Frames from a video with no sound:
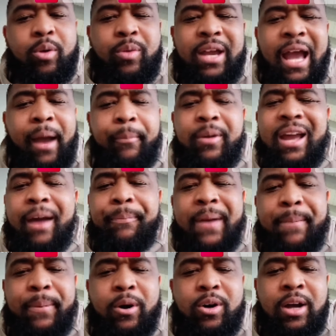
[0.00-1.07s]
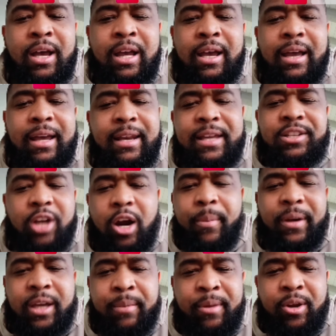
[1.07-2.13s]
We have people in these
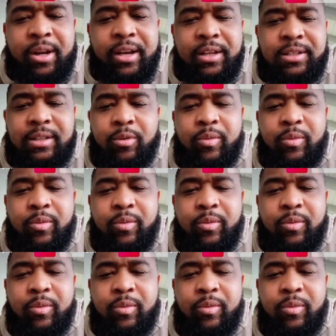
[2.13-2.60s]
urban communities.